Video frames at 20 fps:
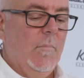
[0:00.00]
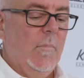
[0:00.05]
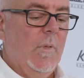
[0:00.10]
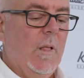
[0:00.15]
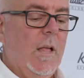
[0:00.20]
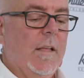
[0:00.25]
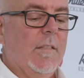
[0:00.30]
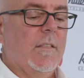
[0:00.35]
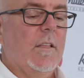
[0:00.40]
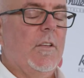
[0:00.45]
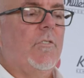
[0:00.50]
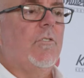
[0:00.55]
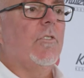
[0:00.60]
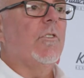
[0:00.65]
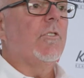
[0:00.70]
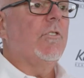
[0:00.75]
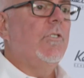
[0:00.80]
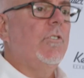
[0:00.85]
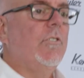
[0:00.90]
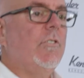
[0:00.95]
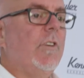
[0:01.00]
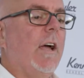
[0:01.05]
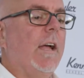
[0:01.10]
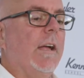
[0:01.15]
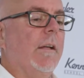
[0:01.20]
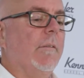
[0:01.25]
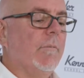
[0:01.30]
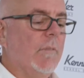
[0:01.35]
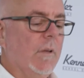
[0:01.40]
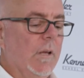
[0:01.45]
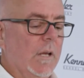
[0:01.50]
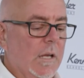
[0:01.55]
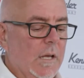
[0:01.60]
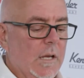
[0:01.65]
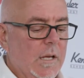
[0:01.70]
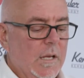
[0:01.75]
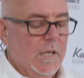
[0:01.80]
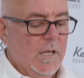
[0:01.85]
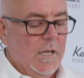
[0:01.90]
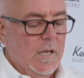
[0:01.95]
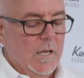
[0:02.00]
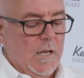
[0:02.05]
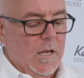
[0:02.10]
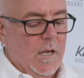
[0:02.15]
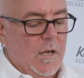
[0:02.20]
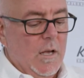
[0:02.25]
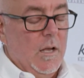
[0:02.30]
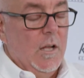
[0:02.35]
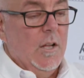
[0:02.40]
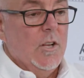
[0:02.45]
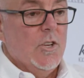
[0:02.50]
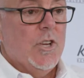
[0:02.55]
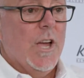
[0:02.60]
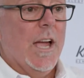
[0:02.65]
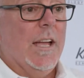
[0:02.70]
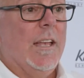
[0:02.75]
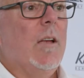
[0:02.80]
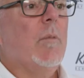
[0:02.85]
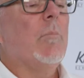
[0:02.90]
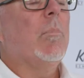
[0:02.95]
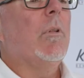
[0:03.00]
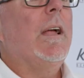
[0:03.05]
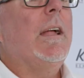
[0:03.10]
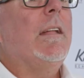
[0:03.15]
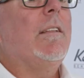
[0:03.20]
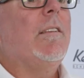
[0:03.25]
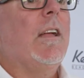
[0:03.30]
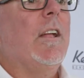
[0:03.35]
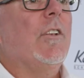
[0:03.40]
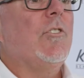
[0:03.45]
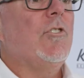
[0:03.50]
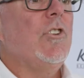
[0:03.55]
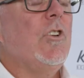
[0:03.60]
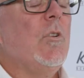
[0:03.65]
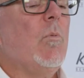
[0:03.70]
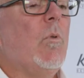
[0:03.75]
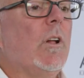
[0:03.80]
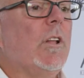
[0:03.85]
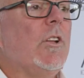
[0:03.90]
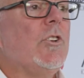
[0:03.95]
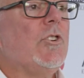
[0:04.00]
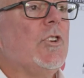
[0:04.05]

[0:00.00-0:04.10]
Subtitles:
like this, they're too tight. Checking blade tension, you want to